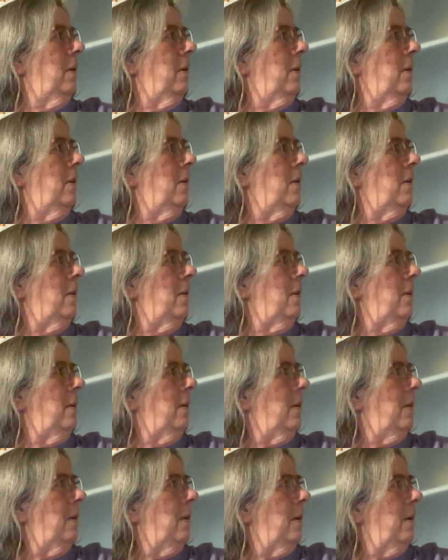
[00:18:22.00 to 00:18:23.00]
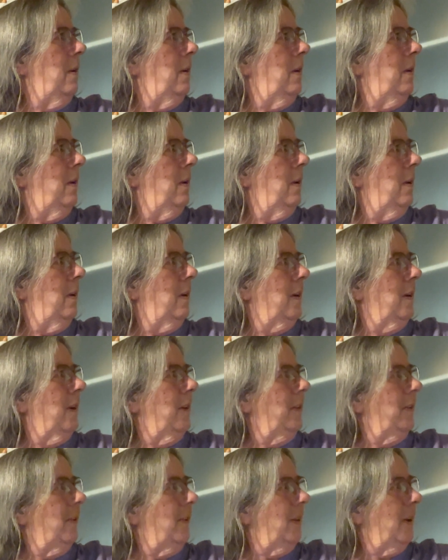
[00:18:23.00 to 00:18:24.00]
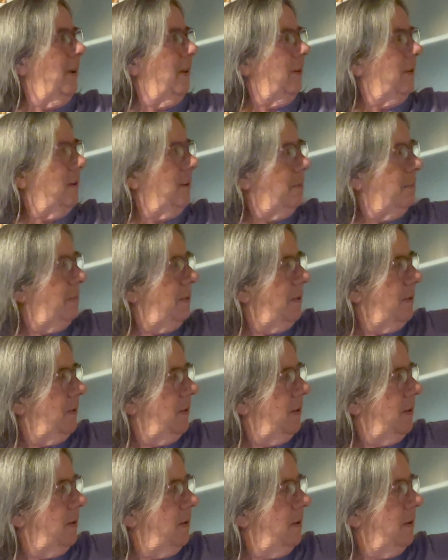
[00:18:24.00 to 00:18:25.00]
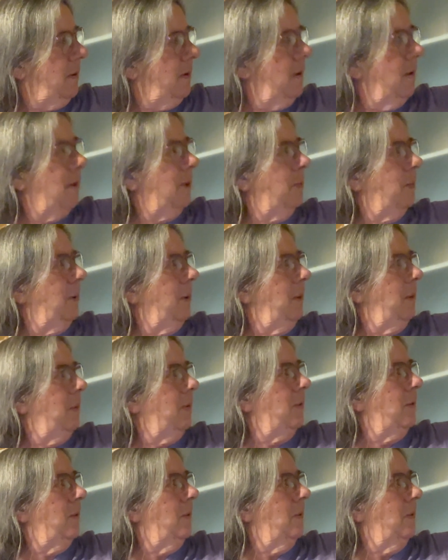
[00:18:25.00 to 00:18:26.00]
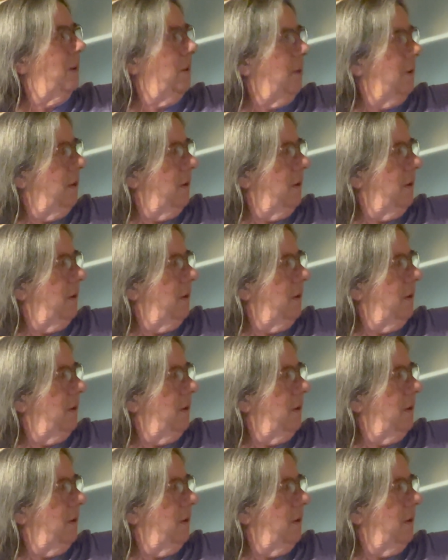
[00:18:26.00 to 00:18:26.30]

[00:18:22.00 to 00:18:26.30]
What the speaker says: Well, cut the lights up out there. That's what he was doing.